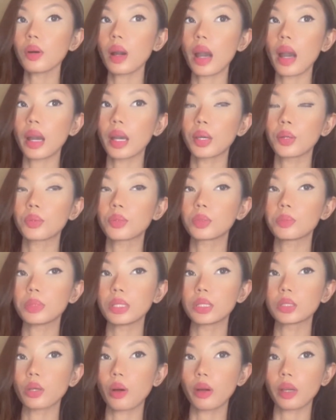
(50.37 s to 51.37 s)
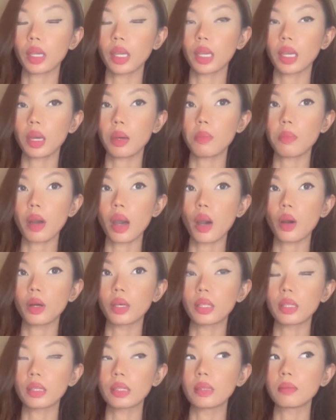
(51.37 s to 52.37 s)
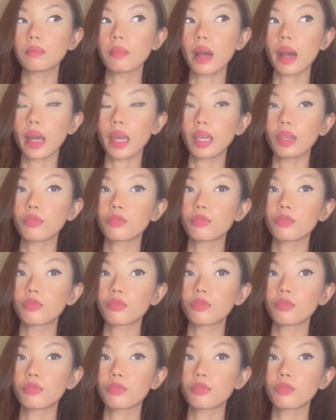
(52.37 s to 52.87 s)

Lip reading: I will be talking about my